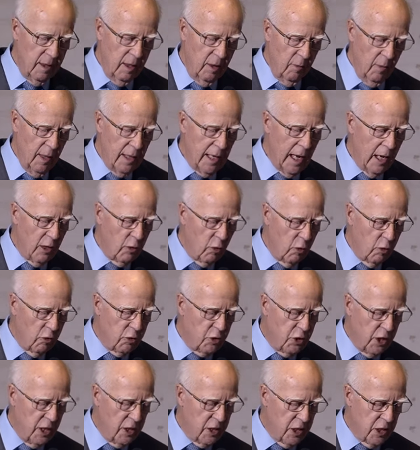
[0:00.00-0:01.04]
When our Lord
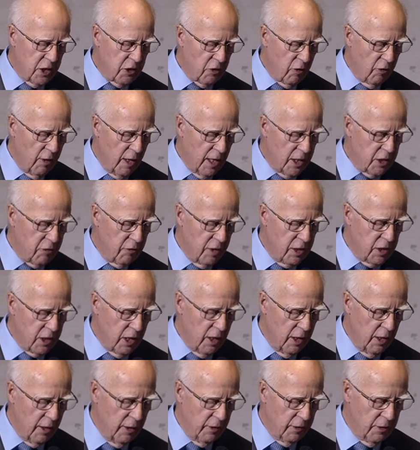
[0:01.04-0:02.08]
Jesus Christ
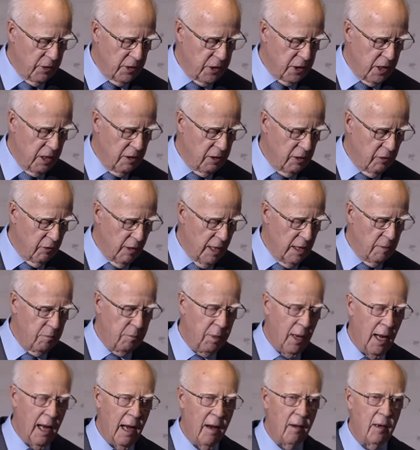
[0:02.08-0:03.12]
returns in great
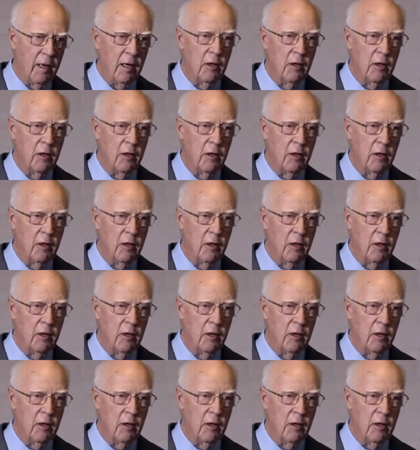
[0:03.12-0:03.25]
power